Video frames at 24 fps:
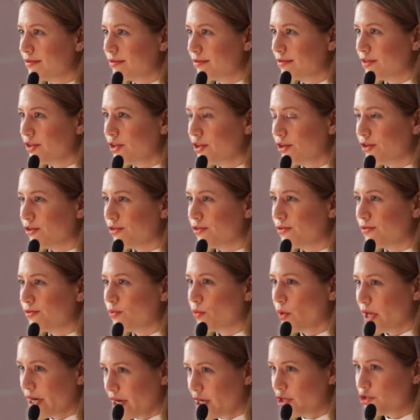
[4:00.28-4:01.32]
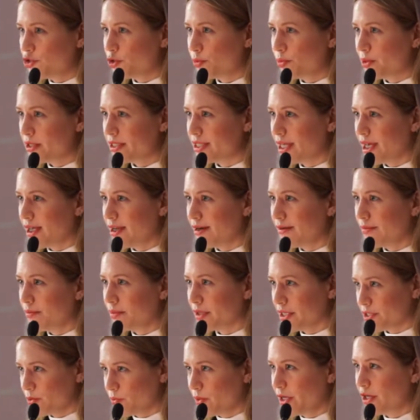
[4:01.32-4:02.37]
100%
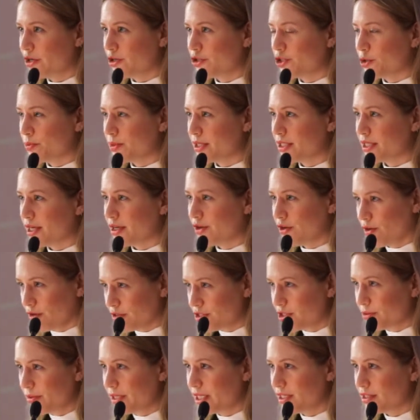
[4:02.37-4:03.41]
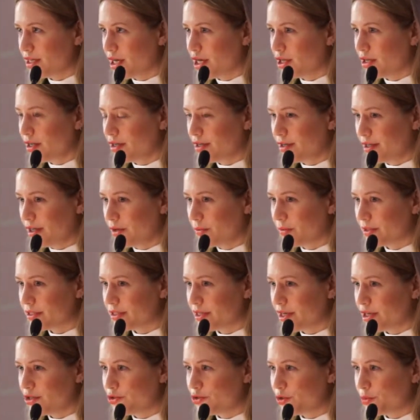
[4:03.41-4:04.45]
plus 100% also equals
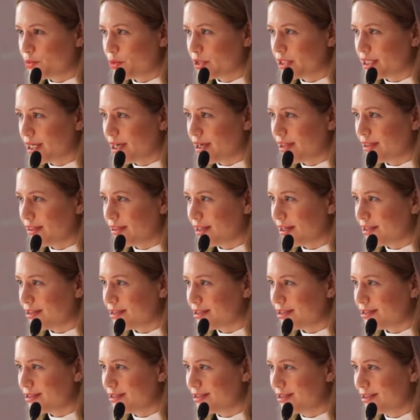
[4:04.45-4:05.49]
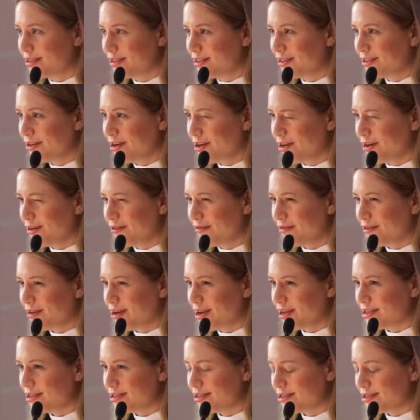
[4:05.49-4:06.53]
100%. That's hard for
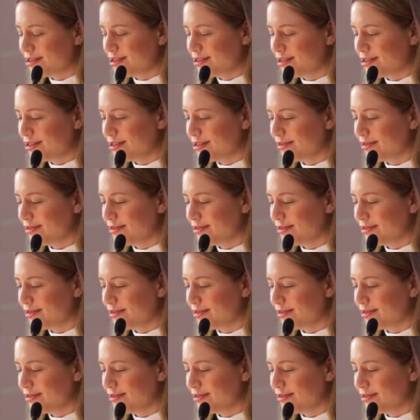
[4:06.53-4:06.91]
us.